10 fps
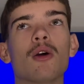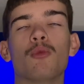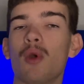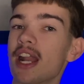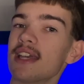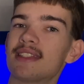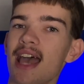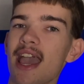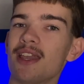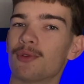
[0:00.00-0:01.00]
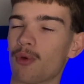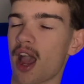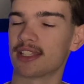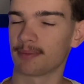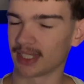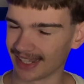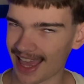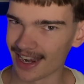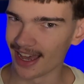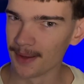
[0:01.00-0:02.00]
when I say rise up the
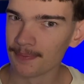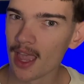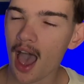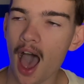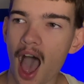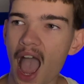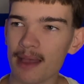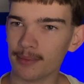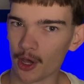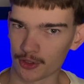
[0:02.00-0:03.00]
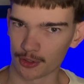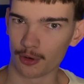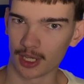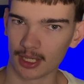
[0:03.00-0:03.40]
ladder, I am not talking